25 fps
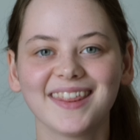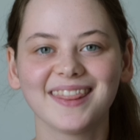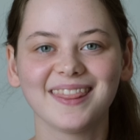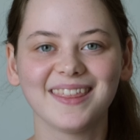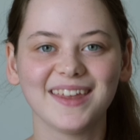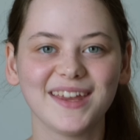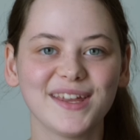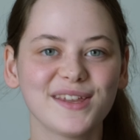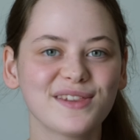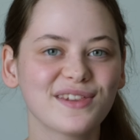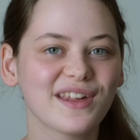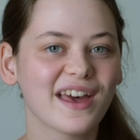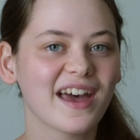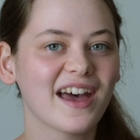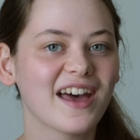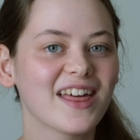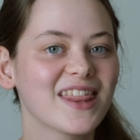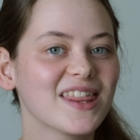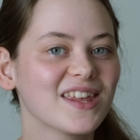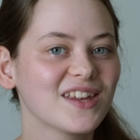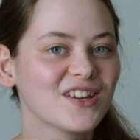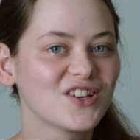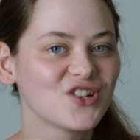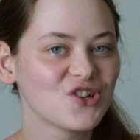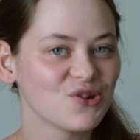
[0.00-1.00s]
These are
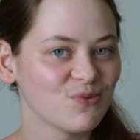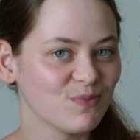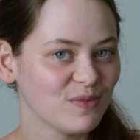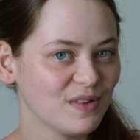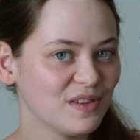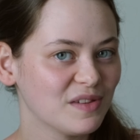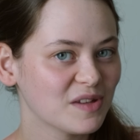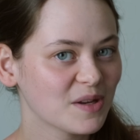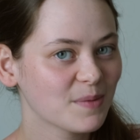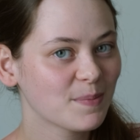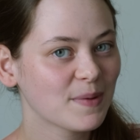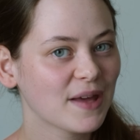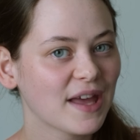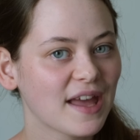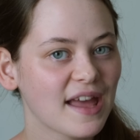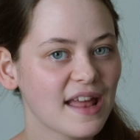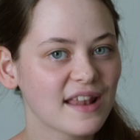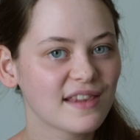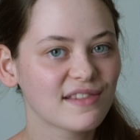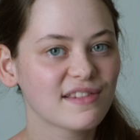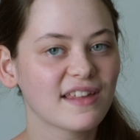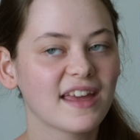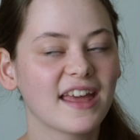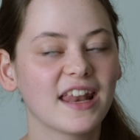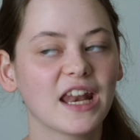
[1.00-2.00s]
the Jamesia
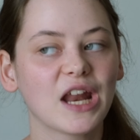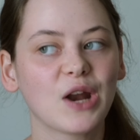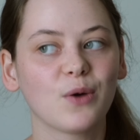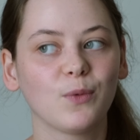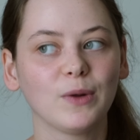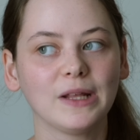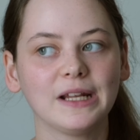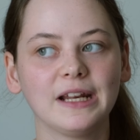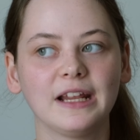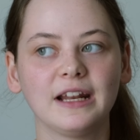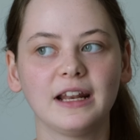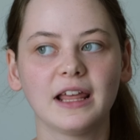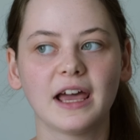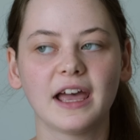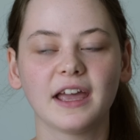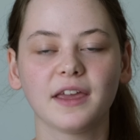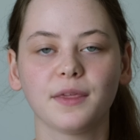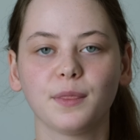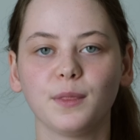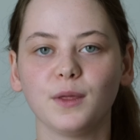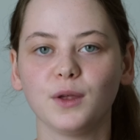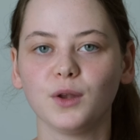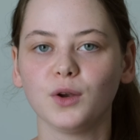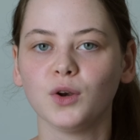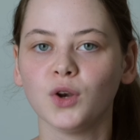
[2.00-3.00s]
Pants, and I really
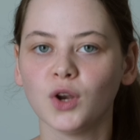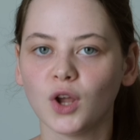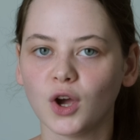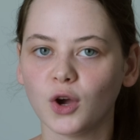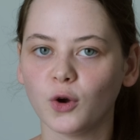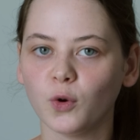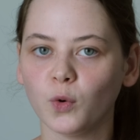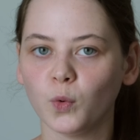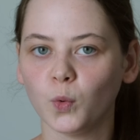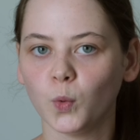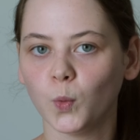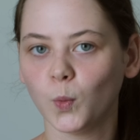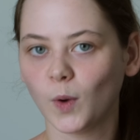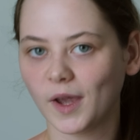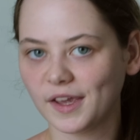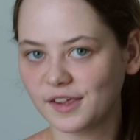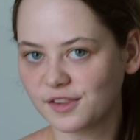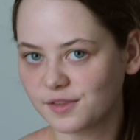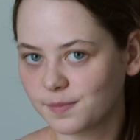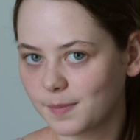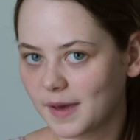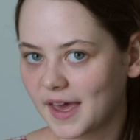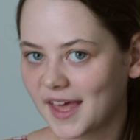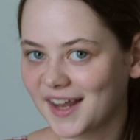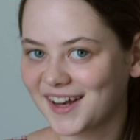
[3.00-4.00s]
like the no
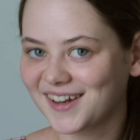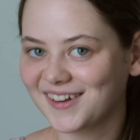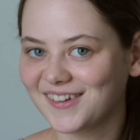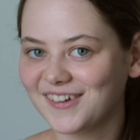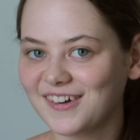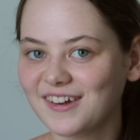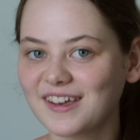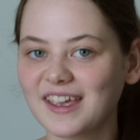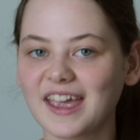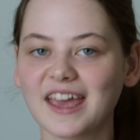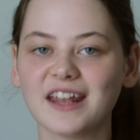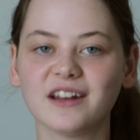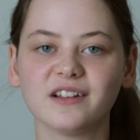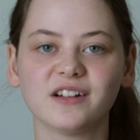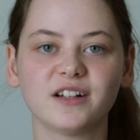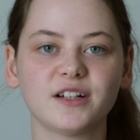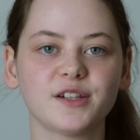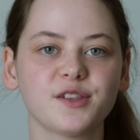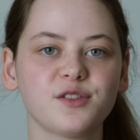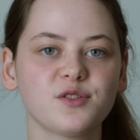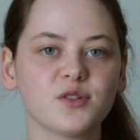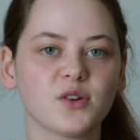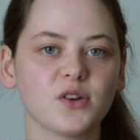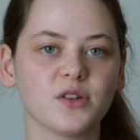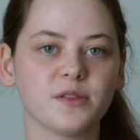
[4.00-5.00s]
waistband look and
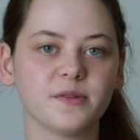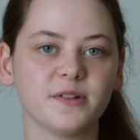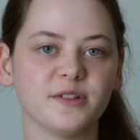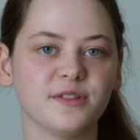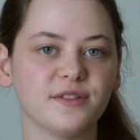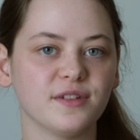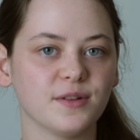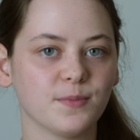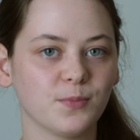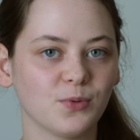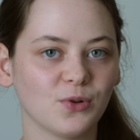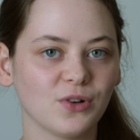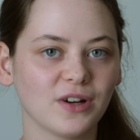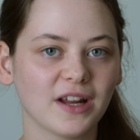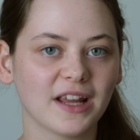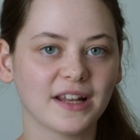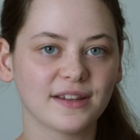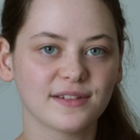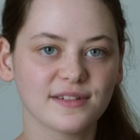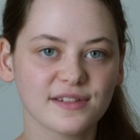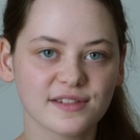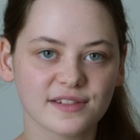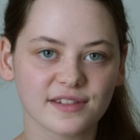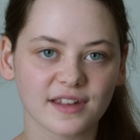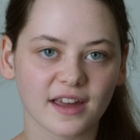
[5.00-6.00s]
also the zipper at
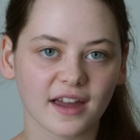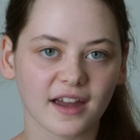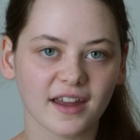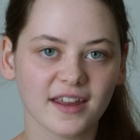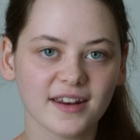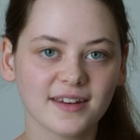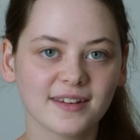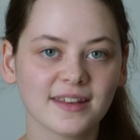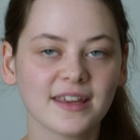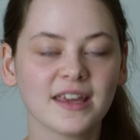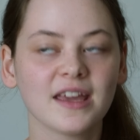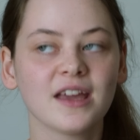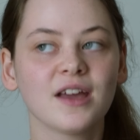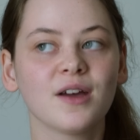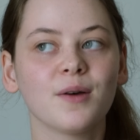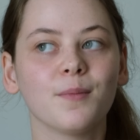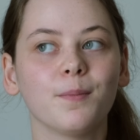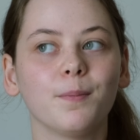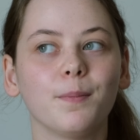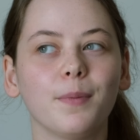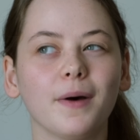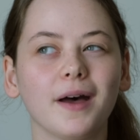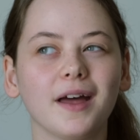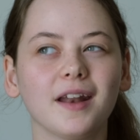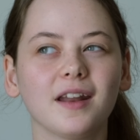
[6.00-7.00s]
the side,
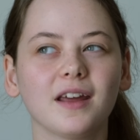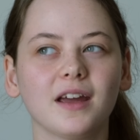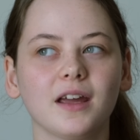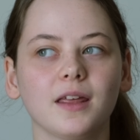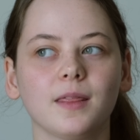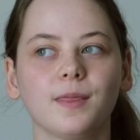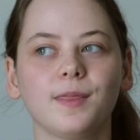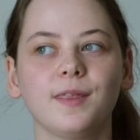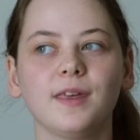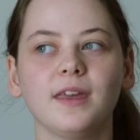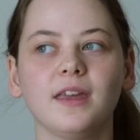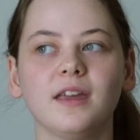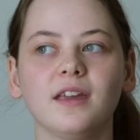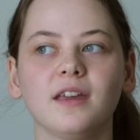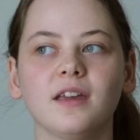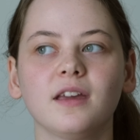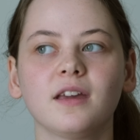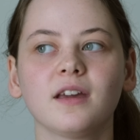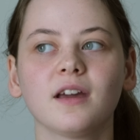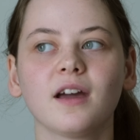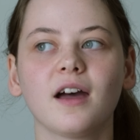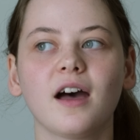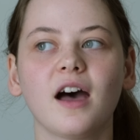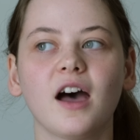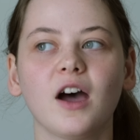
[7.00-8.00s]
but I
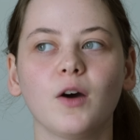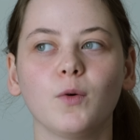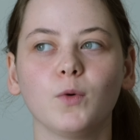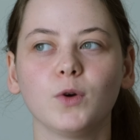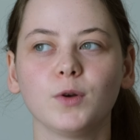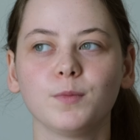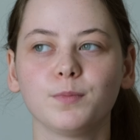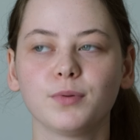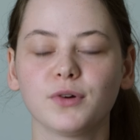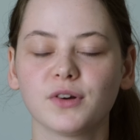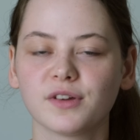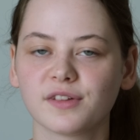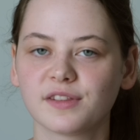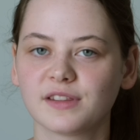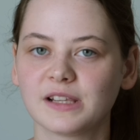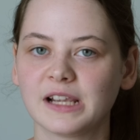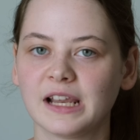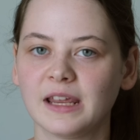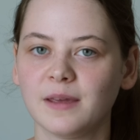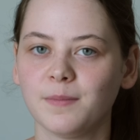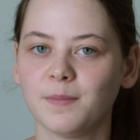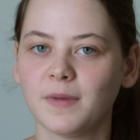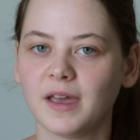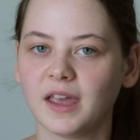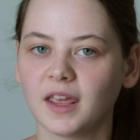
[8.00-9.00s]
think I would
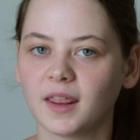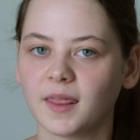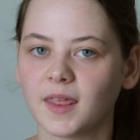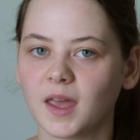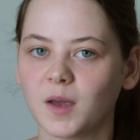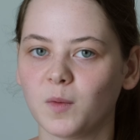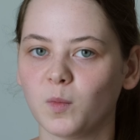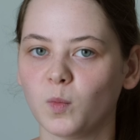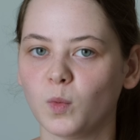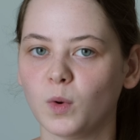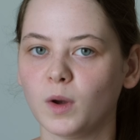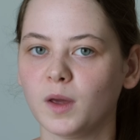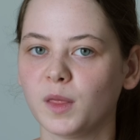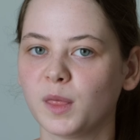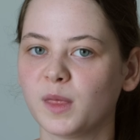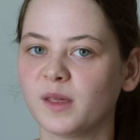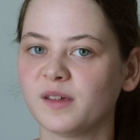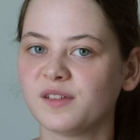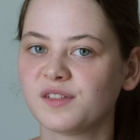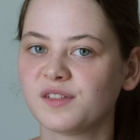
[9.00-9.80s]
personally make them with